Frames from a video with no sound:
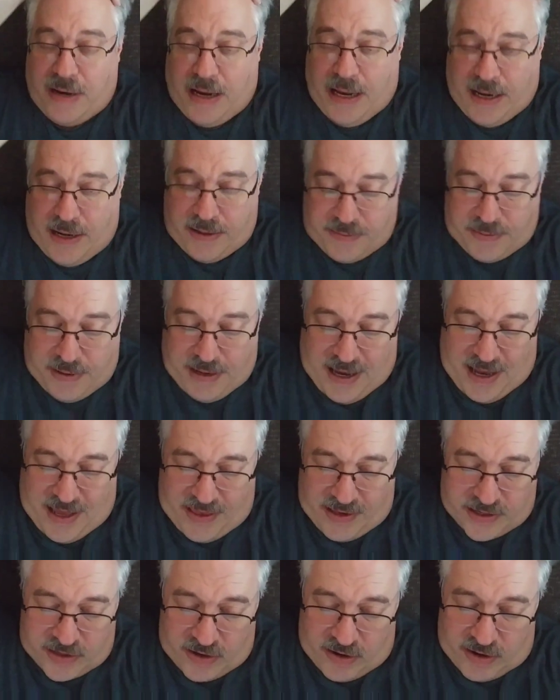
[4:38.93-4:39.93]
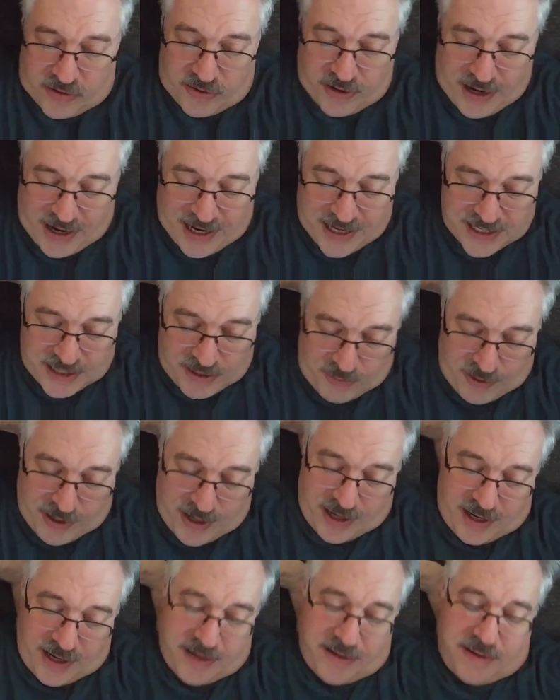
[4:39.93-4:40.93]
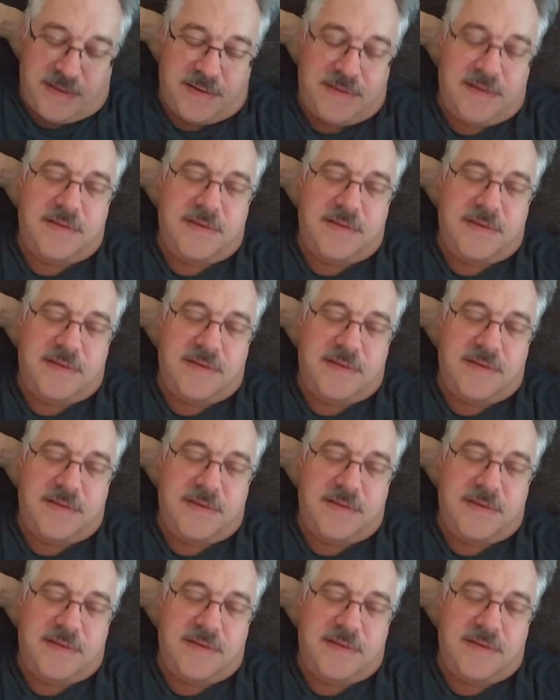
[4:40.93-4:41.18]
had the surgery. I guess I went in.